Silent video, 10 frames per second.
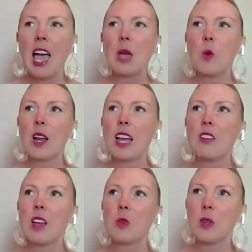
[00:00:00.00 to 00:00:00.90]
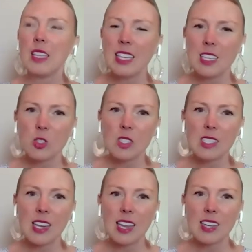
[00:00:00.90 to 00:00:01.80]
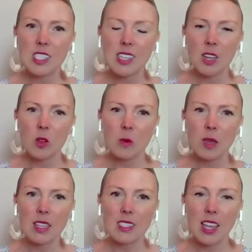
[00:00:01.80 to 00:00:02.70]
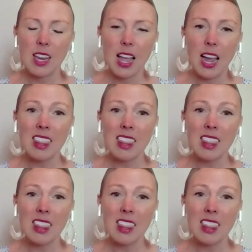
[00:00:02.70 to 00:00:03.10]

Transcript: And what I found really interesting and has stuck with me is that